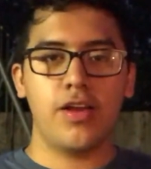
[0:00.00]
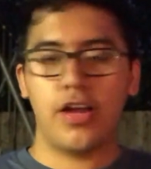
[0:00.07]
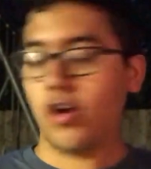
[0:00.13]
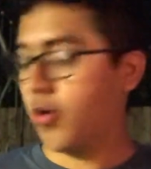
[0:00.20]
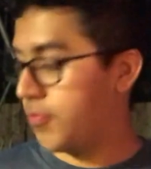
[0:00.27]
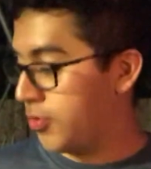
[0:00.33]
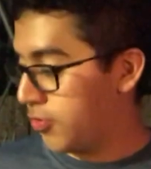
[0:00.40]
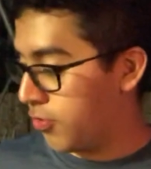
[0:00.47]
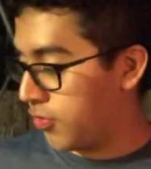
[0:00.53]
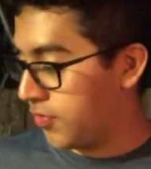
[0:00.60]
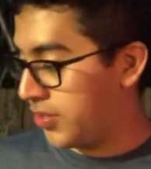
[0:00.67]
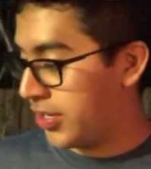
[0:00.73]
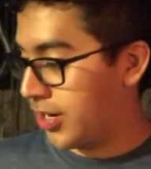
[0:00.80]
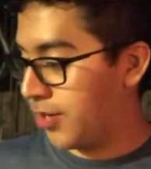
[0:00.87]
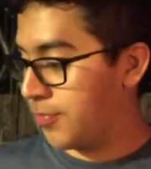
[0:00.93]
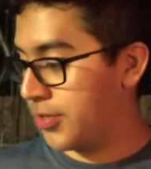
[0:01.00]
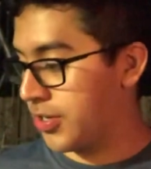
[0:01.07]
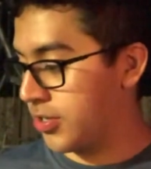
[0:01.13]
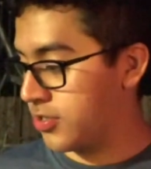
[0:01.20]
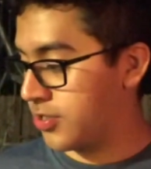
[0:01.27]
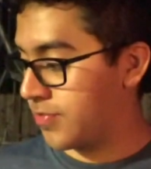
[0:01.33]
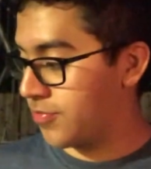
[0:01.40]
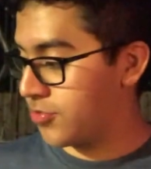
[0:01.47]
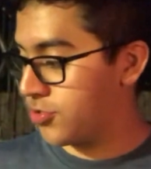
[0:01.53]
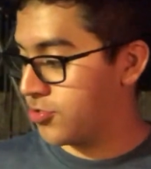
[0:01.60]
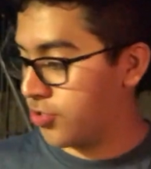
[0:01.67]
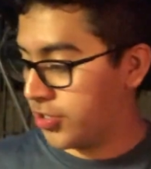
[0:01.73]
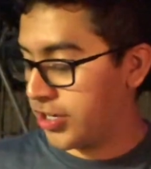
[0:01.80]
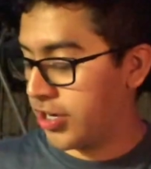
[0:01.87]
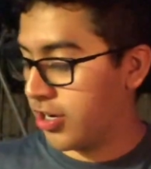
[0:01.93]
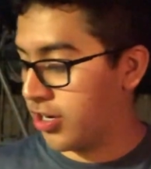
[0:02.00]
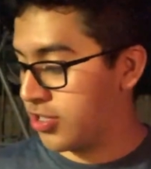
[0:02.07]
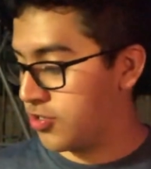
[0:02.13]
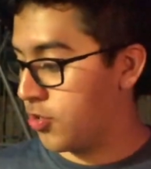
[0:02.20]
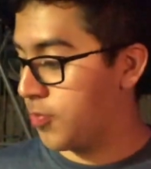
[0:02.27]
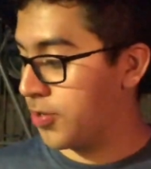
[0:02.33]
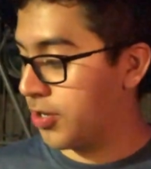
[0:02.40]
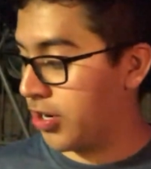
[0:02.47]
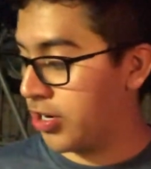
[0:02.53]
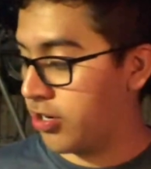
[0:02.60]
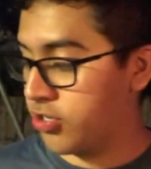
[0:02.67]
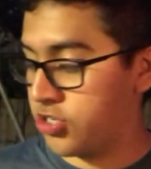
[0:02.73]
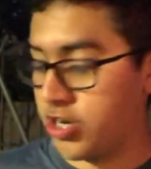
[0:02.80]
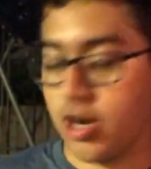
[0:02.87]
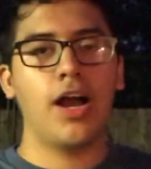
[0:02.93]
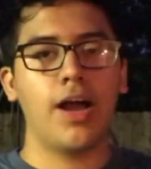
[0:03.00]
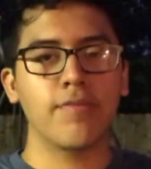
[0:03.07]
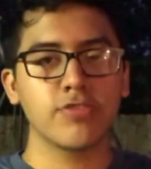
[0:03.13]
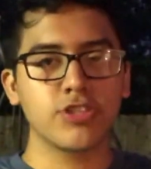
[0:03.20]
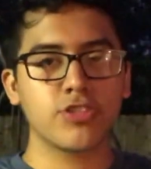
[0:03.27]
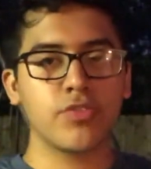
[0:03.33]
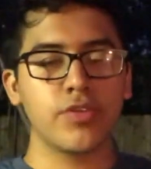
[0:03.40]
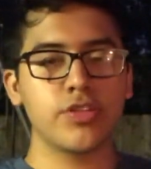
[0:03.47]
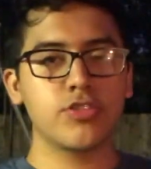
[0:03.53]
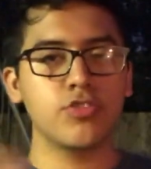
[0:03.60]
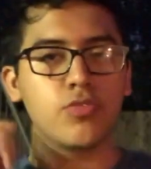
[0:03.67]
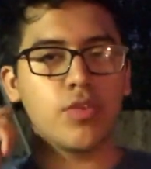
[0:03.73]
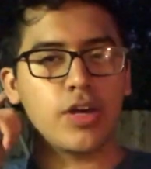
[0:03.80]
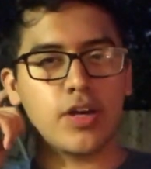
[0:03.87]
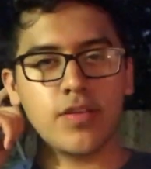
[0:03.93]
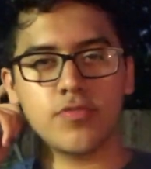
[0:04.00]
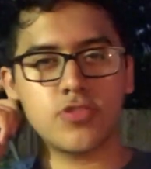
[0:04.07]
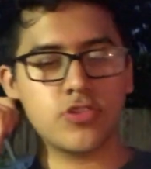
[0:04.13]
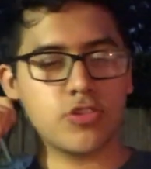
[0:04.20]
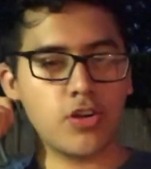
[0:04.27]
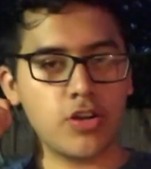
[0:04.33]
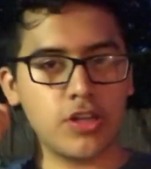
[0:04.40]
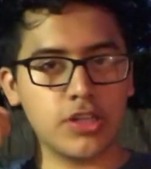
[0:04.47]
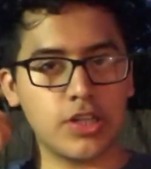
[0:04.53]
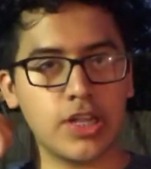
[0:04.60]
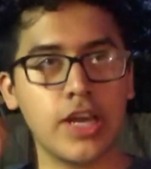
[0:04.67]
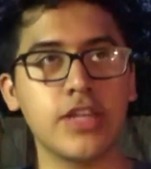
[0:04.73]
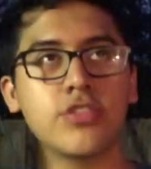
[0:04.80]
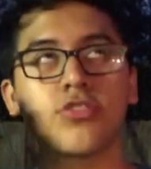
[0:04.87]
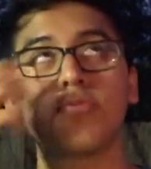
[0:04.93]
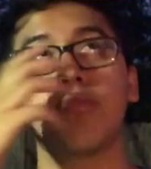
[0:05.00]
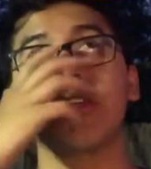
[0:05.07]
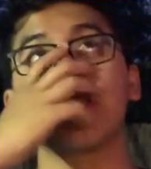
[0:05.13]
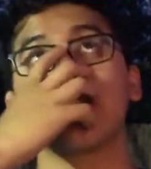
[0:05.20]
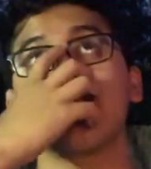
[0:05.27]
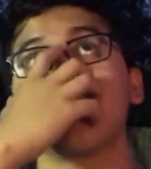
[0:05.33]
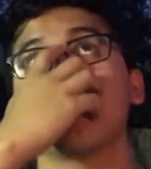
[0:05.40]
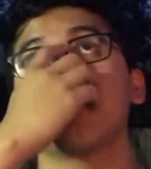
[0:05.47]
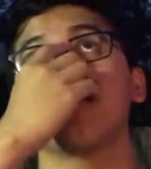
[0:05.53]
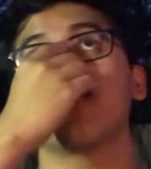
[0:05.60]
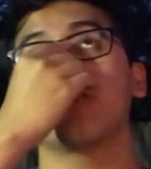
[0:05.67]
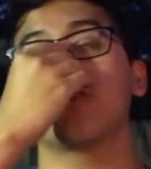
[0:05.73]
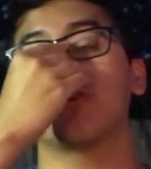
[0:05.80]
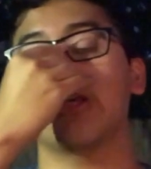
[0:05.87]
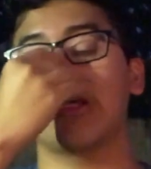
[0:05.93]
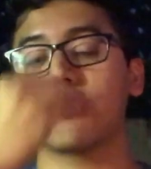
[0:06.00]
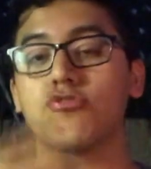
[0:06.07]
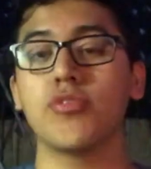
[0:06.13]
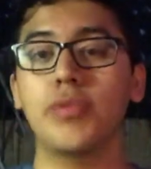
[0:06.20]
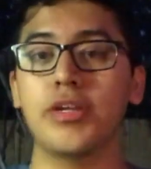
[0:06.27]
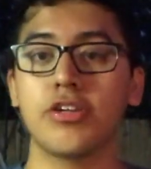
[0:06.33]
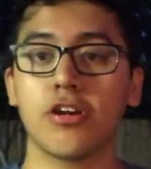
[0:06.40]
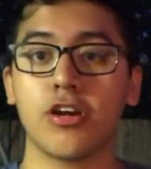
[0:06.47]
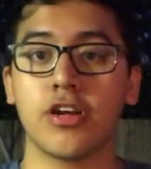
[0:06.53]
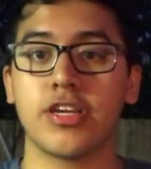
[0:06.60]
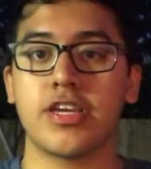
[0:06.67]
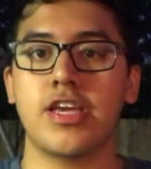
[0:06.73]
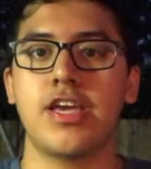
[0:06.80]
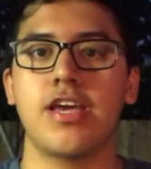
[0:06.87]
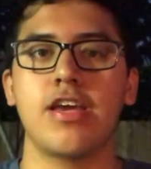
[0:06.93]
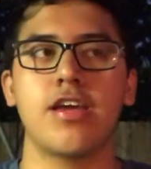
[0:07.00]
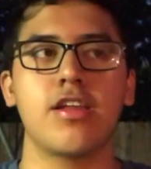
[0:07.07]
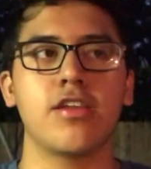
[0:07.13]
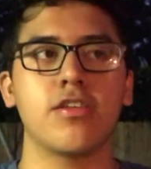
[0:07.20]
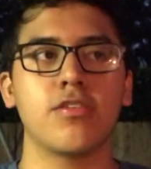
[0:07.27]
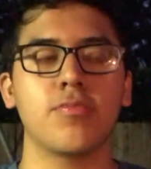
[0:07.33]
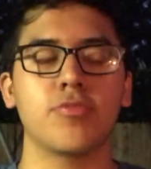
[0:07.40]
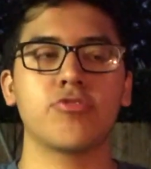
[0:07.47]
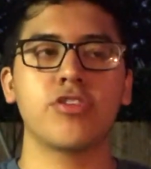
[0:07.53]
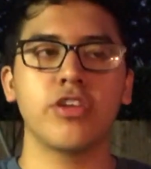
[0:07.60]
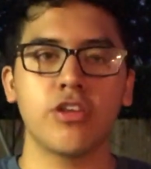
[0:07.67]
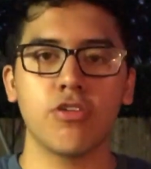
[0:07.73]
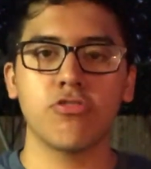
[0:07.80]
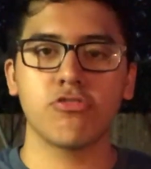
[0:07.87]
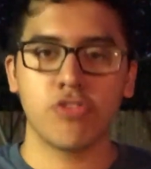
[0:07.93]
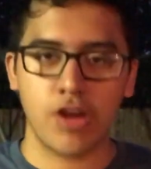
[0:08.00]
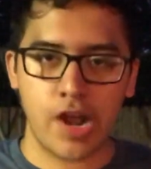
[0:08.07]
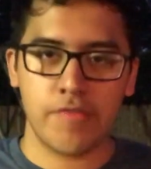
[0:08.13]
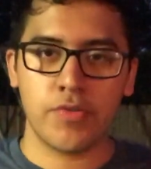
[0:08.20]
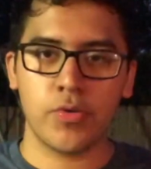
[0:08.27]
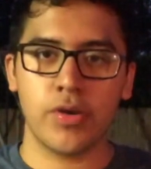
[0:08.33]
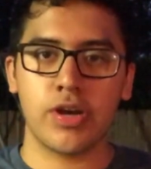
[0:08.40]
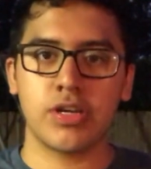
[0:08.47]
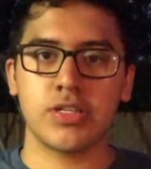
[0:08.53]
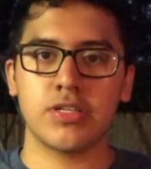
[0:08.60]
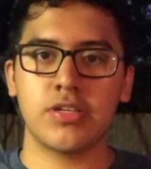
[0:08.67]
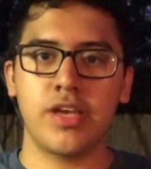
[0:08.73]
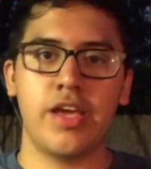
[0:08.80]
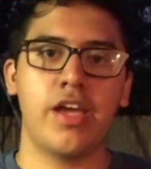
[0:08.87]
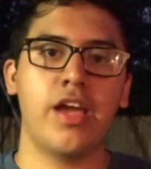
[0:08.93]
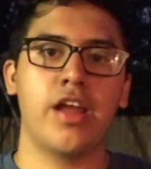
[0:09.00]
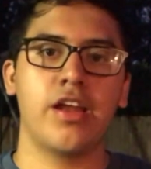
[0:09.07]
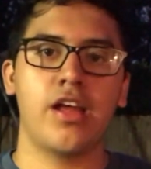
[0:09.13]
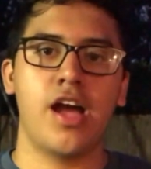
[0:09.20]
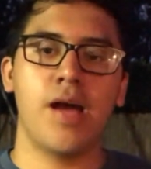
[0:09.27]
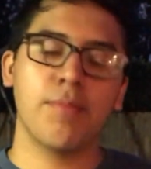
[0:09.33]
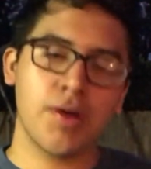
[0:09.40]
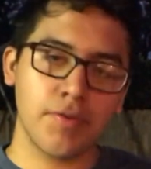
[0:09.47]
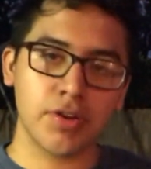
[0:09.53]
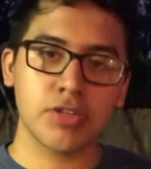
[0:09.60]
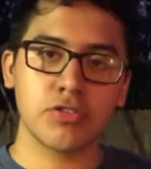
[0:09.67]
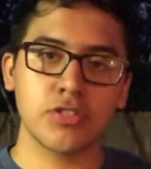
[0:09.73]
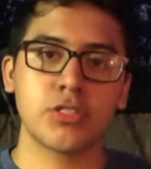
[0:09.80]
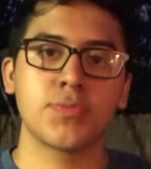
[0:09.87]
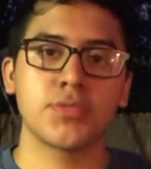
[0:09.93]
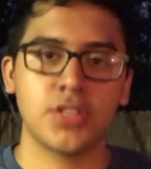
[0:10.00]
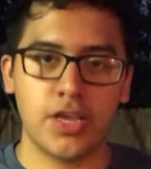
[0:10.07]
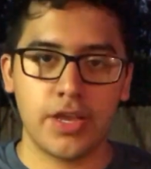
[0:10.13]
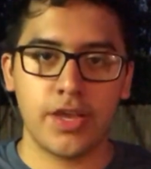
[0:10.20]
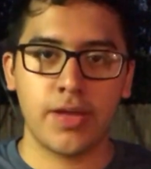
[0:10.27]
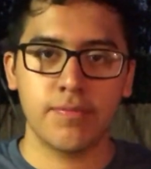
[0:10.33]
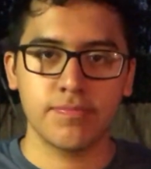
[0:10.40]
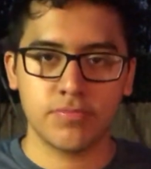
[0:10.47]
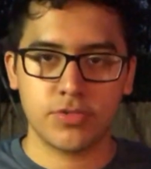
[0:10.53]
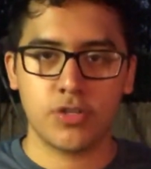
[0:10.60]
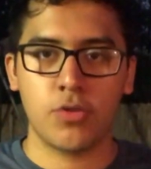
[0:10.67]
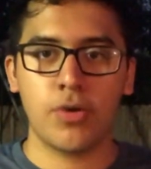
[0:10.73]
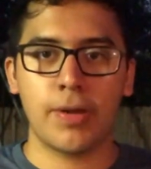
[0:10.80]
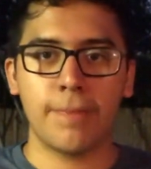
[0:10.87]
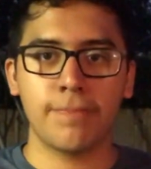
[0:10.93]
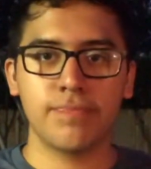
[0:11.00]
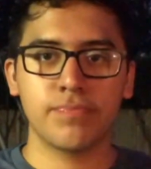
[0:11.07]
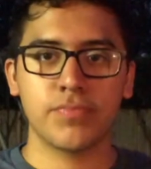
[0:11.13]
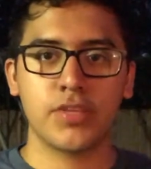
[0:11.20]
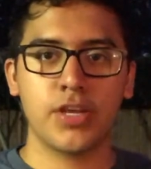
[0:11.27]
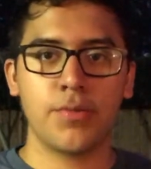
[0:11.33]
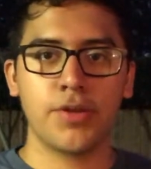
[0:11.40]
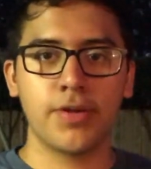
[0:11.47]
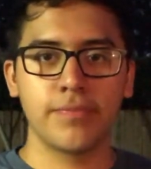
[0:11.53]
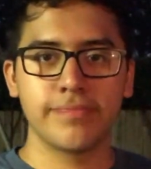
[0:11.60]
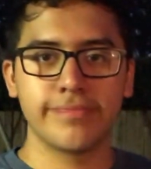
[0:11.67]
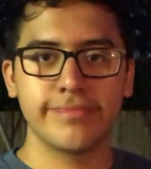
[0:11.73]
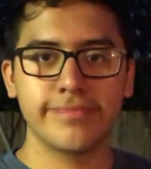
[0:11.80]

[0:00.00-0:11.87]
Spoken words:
I hope you were over there because I'm just looking here because hoping you're at your chair. I'm just going to turn on the lights because it's extremely dark and the mosquitoes are everywhere and I'm never going to do this mistake again. So here we go.